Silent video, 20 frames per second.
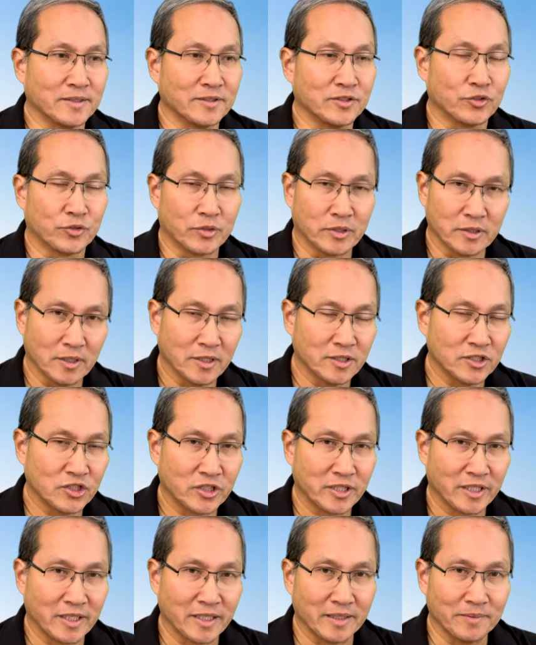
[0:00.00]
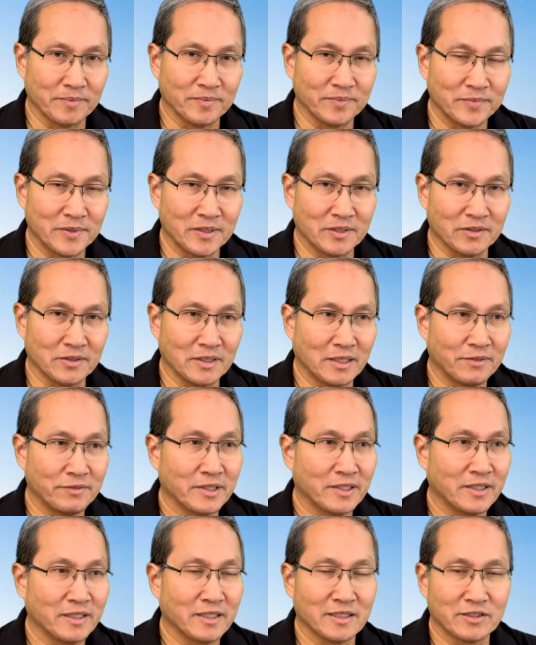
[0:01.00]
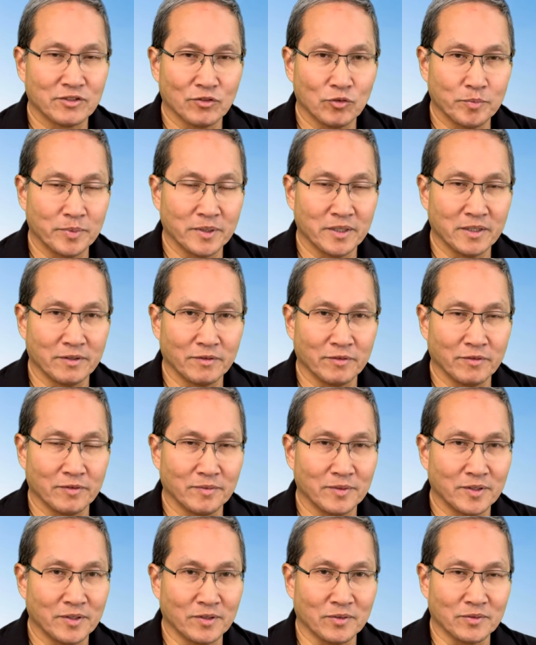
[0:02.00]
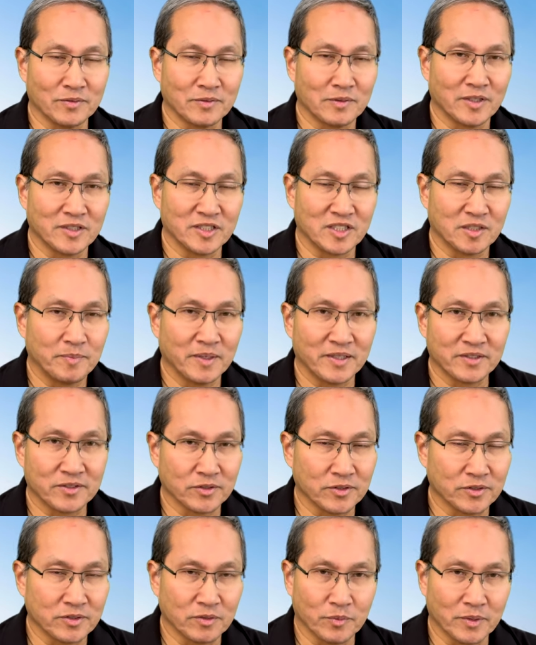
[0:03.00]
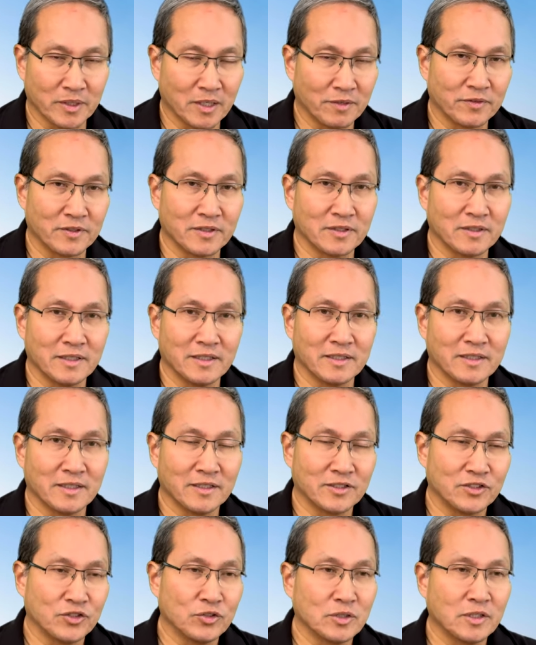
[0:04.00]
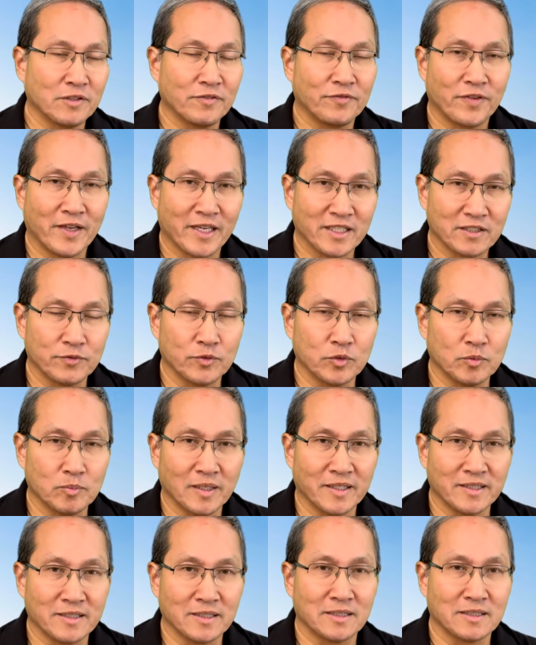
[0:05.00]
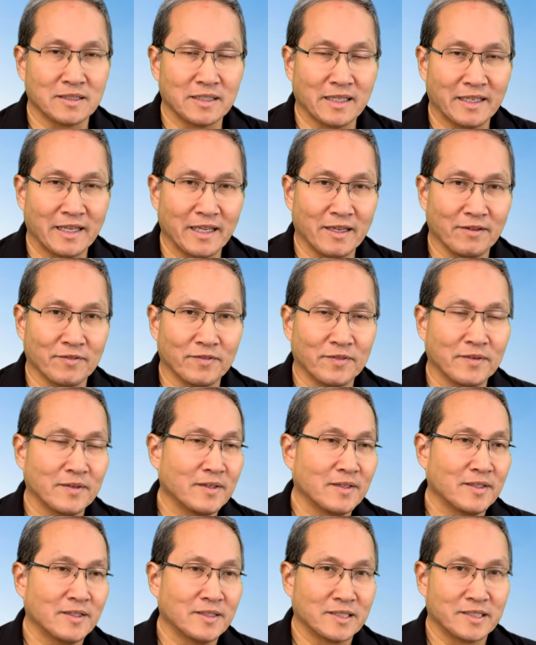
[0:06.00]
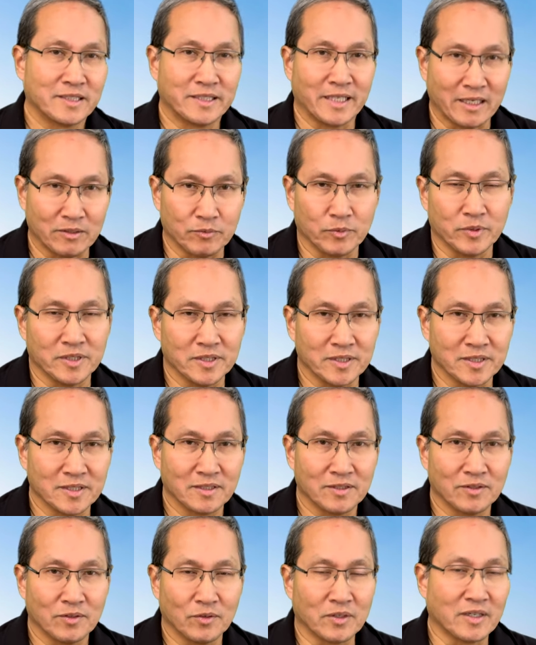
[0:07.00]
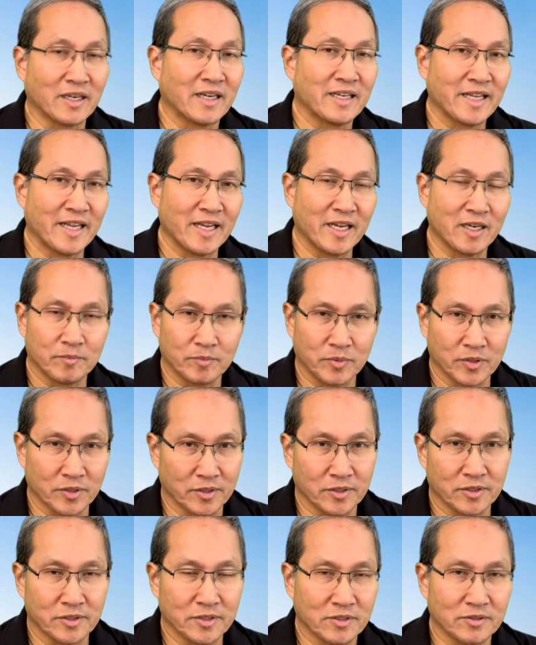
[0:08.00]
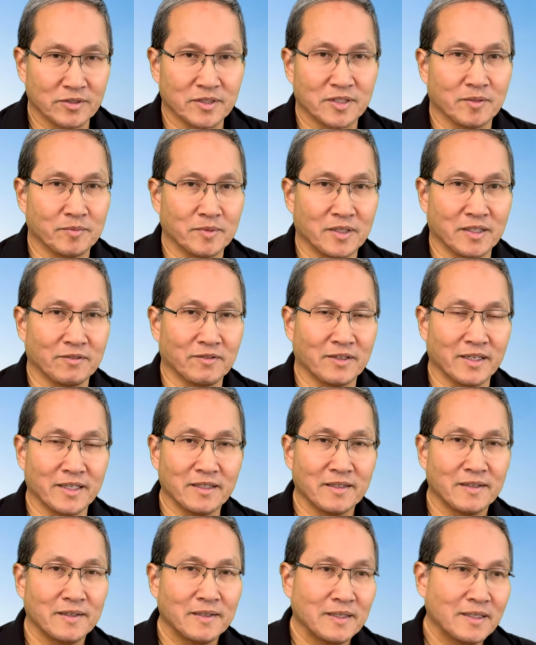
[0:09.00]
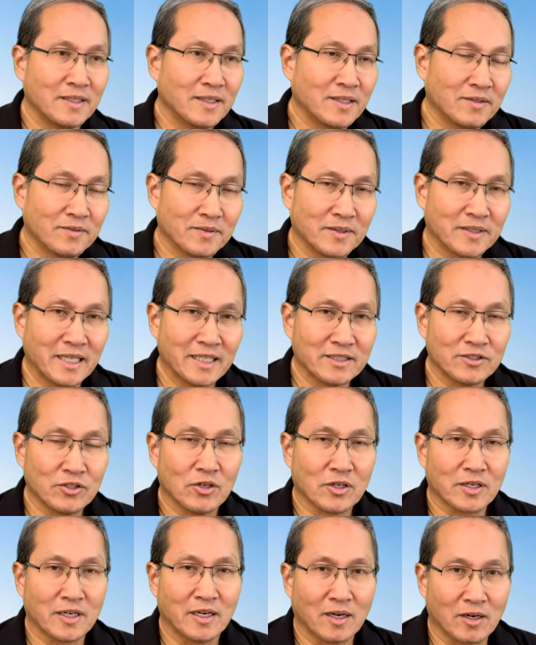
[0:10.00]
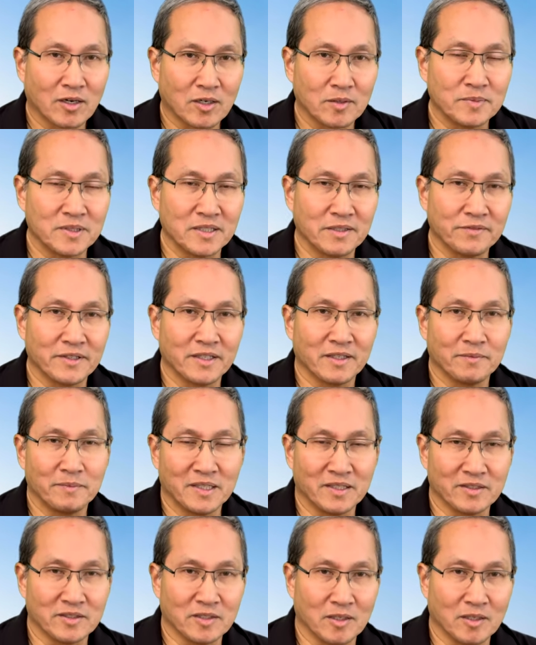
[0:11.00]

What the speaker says: during lunchtime, you know, everything that's open and, you know, lunch specials or whatever, it's usually fast food places that have sandwiches or hamburgers or something, right? Well, that's all carbs and everything because